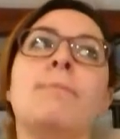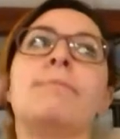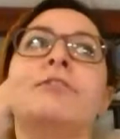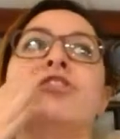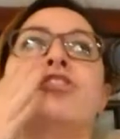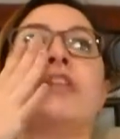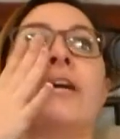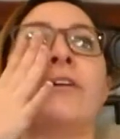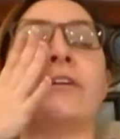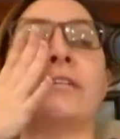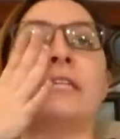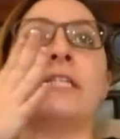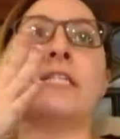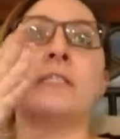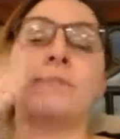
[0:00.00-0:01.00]
But
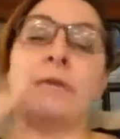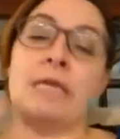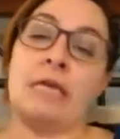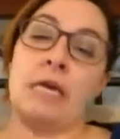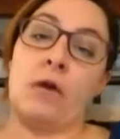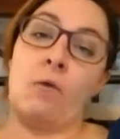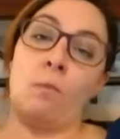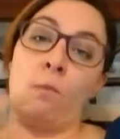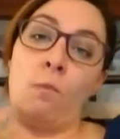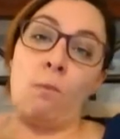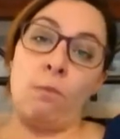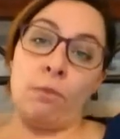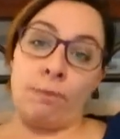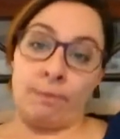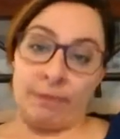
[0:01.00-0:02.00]
generally
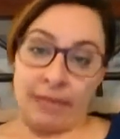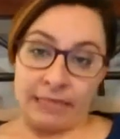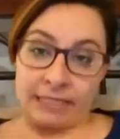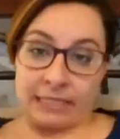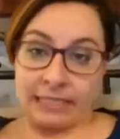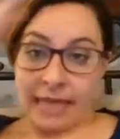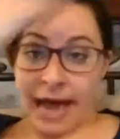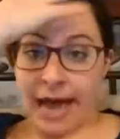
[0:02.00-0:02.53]
speaking, the places